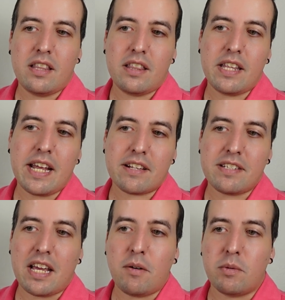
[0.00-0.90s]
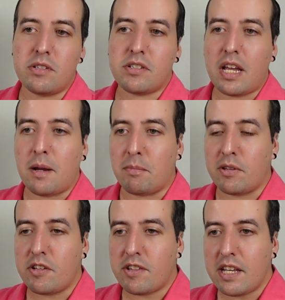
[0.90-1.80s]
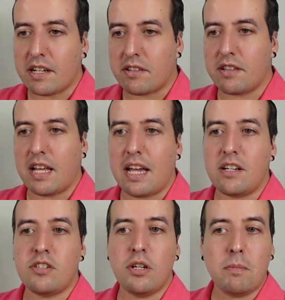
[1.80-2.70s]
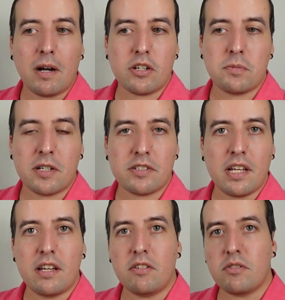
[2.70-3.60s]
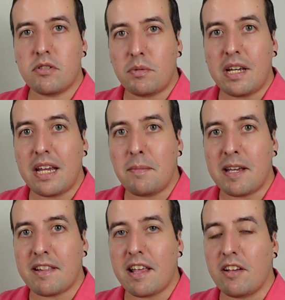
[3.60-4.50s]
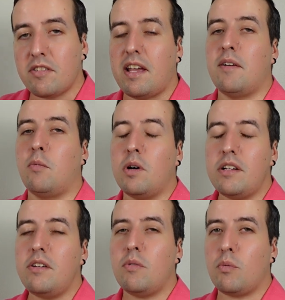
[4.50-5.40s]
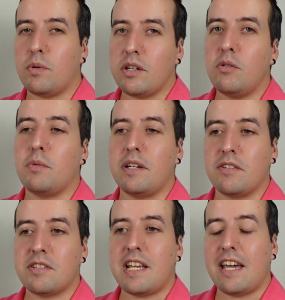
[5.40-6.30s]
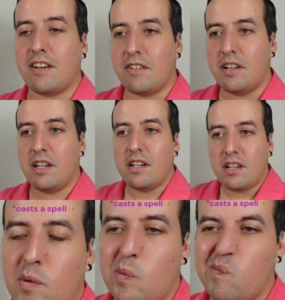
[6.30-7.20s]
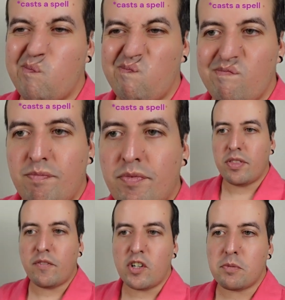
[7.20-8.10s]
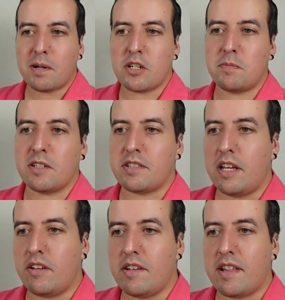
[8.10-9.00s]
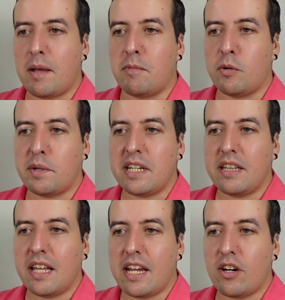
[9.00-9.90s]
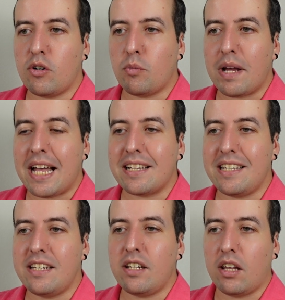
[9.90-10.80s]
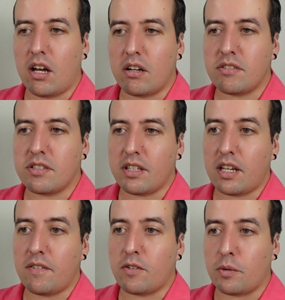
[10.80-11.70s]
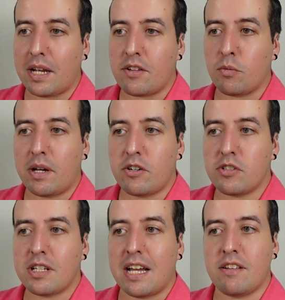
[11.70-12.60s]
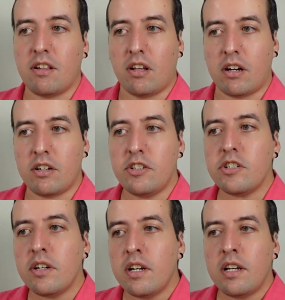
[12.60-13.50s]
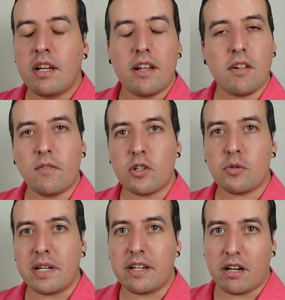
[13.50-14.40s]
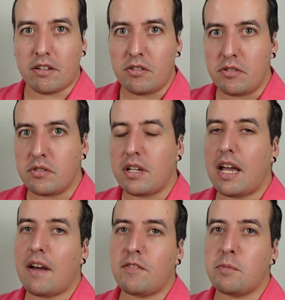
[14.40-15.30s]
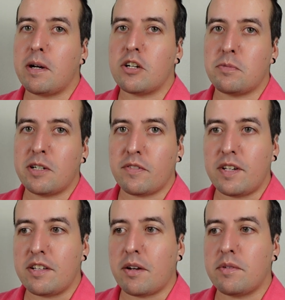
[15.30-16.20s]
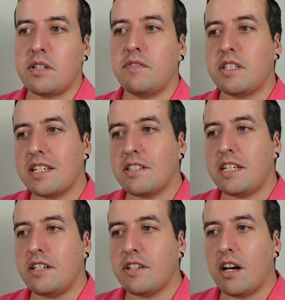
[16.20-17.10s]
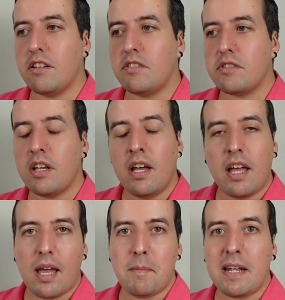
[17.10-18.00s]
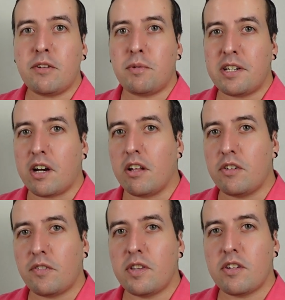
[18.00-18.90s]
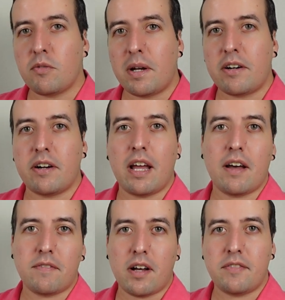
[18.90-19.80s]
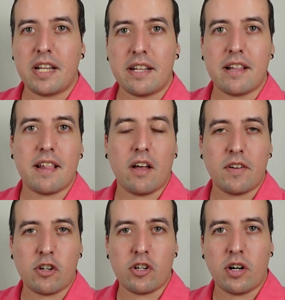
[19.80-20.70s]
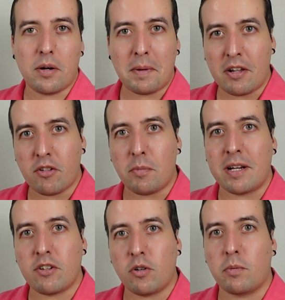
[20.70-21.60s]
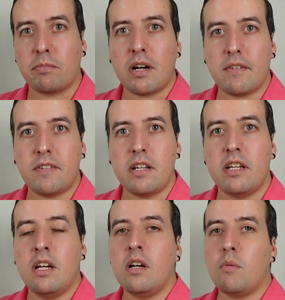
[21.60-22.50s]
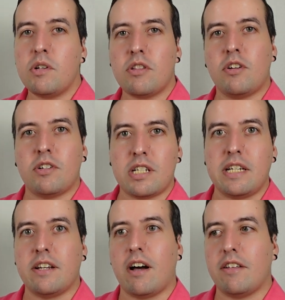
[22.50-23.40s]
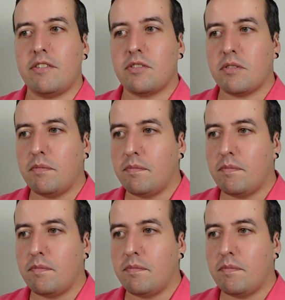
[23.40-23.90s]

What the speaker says: The next day was April the 6th. I had 2 Poshmark sales, 3 eBay sales, and 1 Real sale. The first Poshmark sale is a Marine Layer Raglan long sleeve gray sweater size large. It sold for $20. After Poshmark's fees, I received $16. I paid $3 for this sweater on a half off day at the Salvation Army, so my total profit was $13.